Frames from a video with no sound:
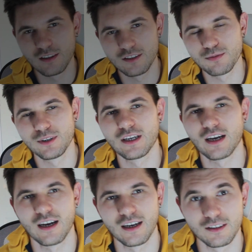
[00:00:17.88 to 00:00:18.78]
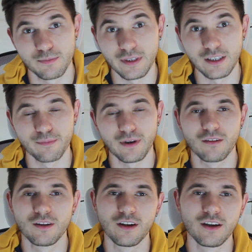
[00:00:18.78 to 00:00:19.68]
This week has been
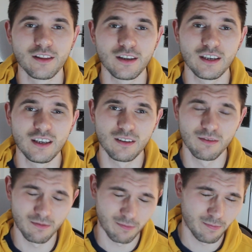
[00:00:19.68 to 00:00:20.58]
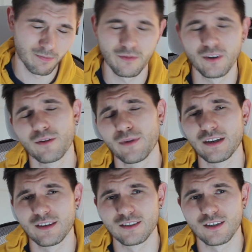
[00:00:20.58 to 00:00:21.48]
about learning the
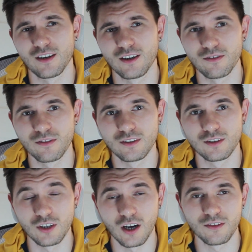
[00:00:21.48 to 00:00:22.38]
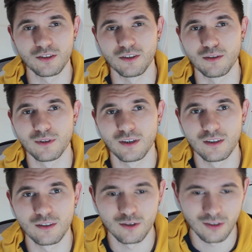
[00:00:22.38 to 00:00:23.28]
fundamentals of JavaScript.
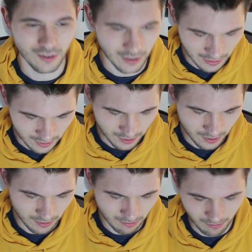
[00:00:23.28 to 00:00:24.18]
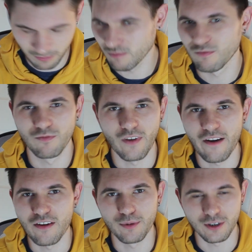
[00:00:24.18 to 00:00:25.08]
So that's
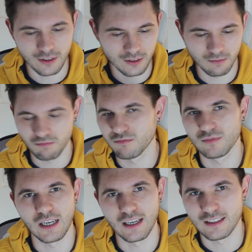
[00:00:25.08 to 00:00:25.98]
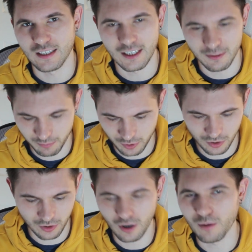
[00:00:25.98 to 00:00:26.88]
variables, data
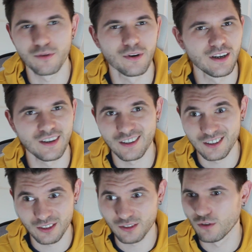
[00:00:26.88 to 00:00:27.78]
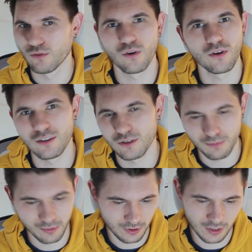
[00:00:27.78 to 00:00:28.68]
types, operators, for
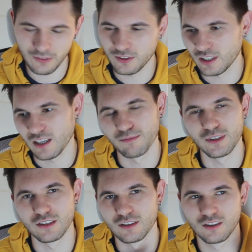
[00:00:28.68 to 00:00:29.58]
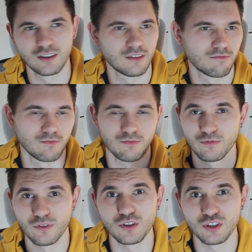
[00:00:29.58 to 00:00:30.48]
loops, if statements,
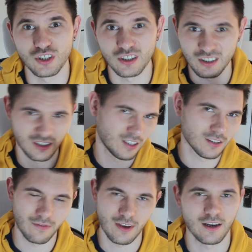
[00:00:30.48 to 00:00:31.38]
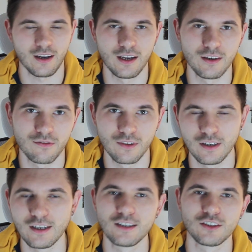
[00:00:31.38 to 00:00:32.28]
functions, things of that kind of
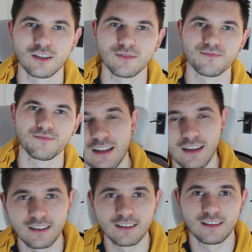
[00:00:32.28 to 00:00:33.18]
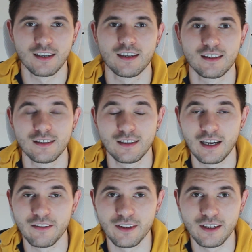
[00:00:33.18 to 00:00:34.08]
nature. Let's
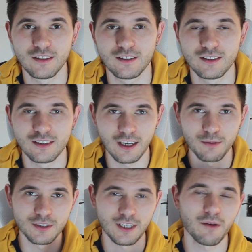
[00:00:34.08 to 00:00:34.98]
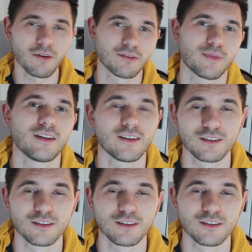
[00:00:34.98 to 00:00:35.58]
dive in to see how much time I've spent